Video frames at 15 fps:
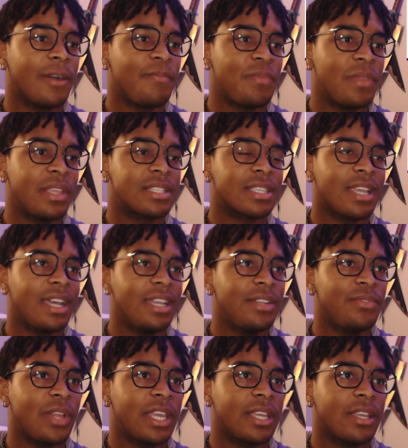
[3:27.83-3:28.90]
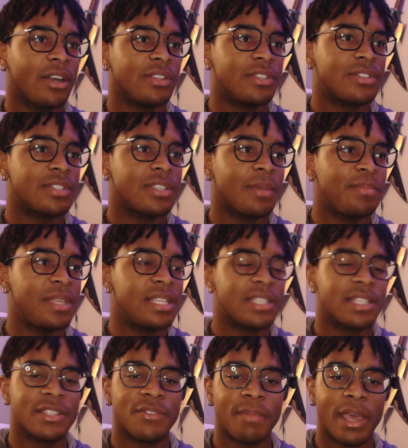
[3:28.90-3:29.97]
It's kind of like on some
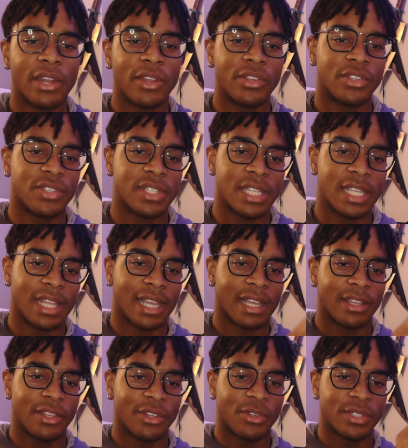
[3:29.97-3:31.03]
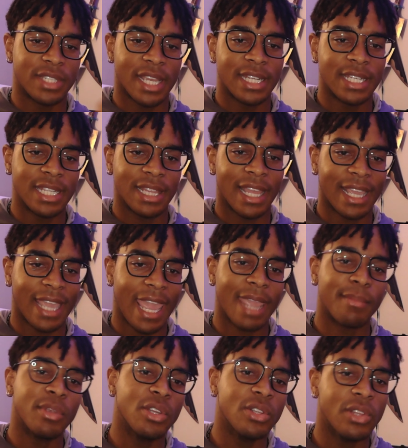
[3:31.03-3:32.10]
pieces of metal you'll see like a little dented, like
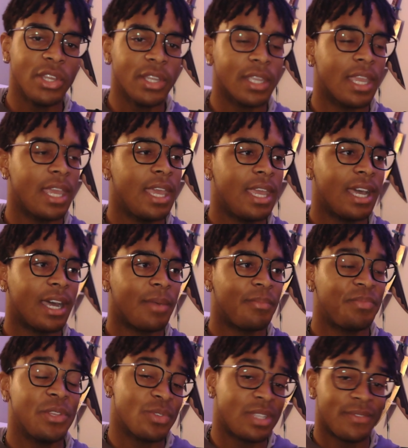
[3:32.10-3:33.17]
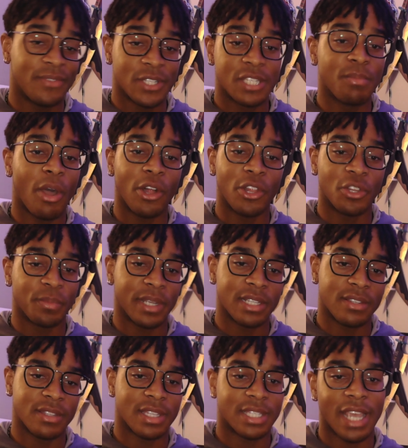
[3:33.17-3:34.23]
hammered look. This was even smaller
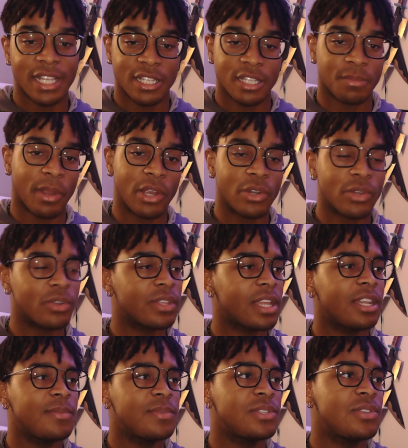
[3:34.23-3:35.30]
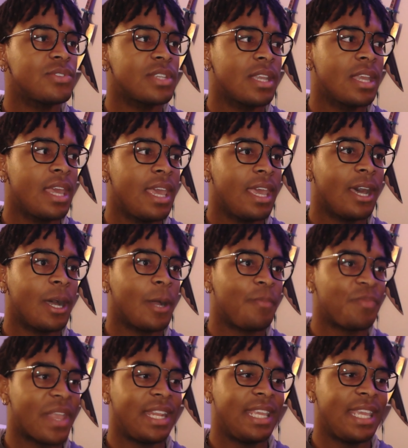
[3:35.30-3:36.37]
because of the size of the particle that he was using.
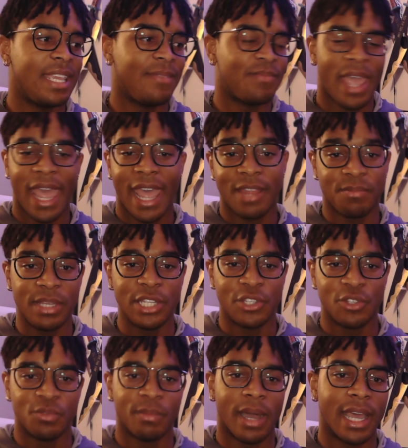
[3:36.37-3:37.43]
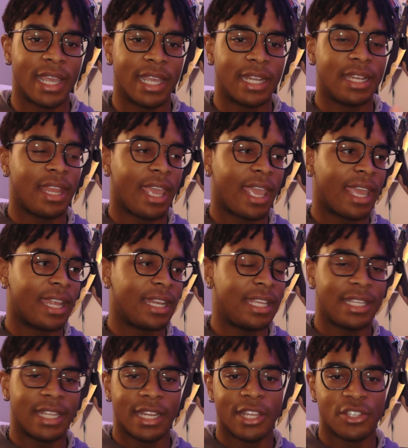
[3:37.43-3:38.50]
And he had me do mine, and he
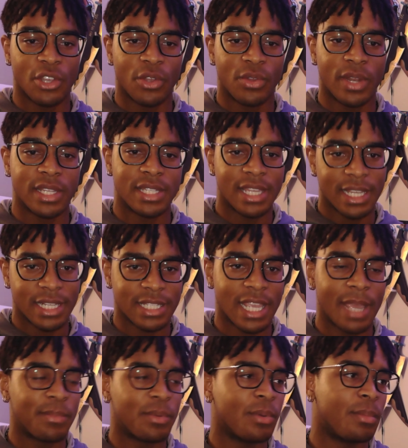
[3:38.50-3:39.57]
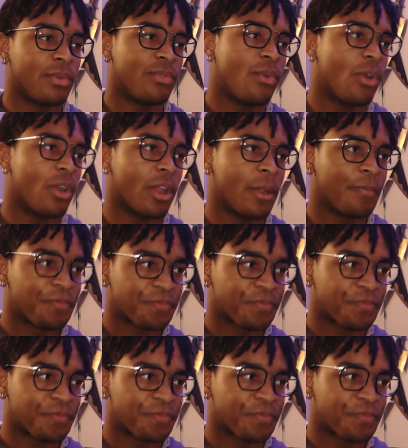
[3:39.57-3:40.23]
did his own as the example before.